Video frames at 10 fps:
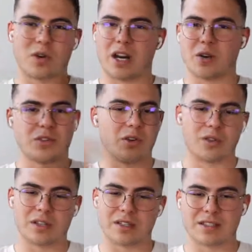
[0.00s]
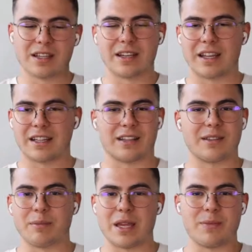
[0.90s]
tokens that
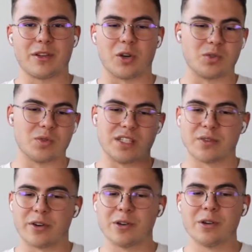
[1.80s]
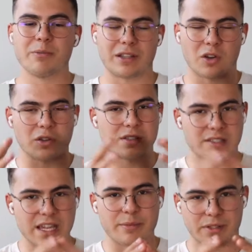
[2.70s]
maybe go to zero, but on
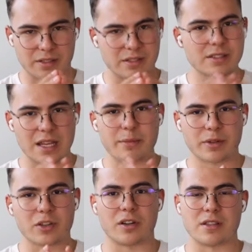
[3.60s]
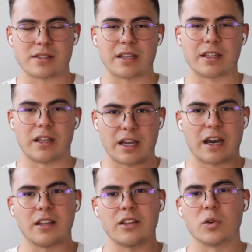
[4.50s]
stable coins and the
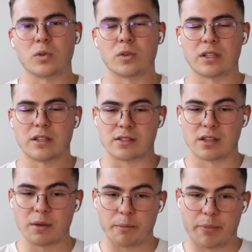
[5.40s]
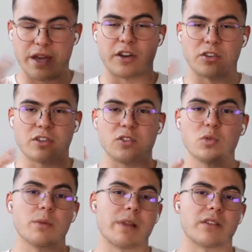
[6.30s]
honey token that is paired to the
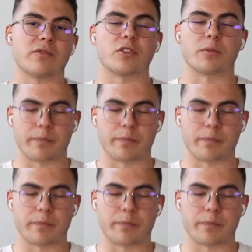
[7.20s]
platform.